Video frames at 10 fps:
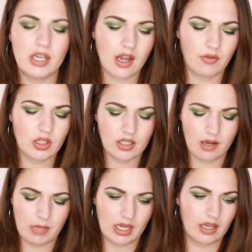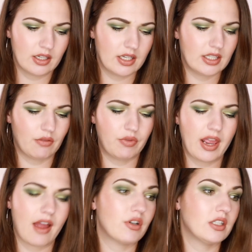they never stop making this. If
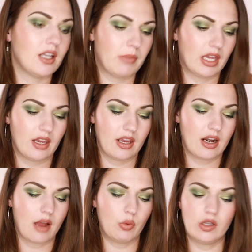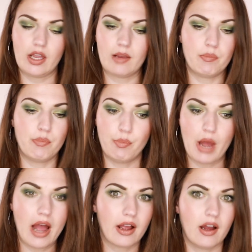they ever stop making it, I will like
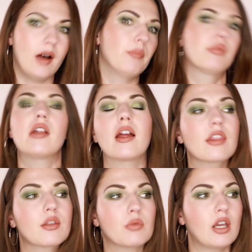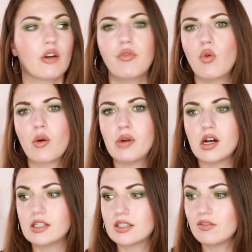back up like 3 or 4
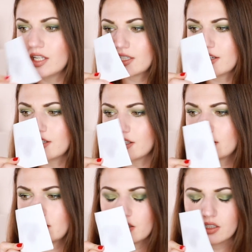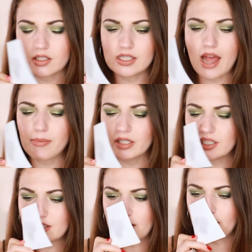bottles of this because it's just
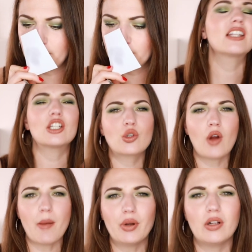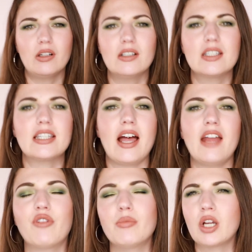absolutely stunning. The tropical
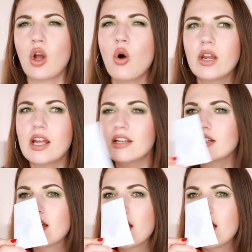side from the coconut,